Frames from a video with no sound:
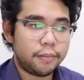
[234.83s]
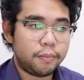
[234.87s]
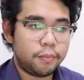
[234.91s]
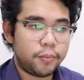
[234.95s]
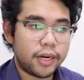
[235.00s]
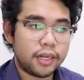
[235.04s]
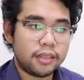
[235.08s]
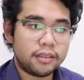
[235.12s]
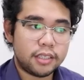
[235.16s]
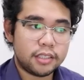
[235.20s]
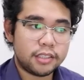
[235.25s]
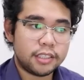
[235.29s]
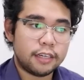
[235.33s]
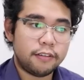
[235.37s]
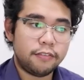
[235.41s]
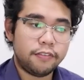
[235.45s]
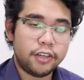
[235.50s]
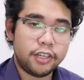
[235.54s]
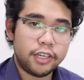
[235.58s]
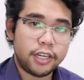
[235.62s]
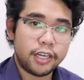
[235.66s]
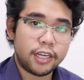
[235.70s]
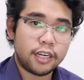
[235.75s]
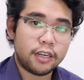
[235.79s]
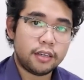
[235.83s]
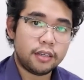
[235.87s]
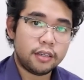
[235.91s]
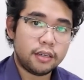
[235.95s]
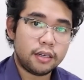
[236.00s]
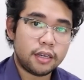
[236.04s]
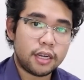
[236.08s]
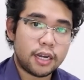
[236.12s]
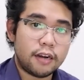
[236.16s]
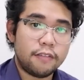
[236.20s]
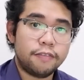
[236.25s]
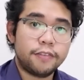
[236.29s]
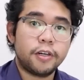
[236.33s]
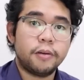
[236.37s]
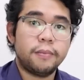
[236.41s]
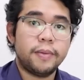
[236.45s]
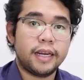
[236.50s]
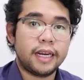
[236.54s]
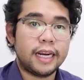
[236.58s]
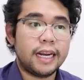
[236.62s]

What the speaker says: practice every day after my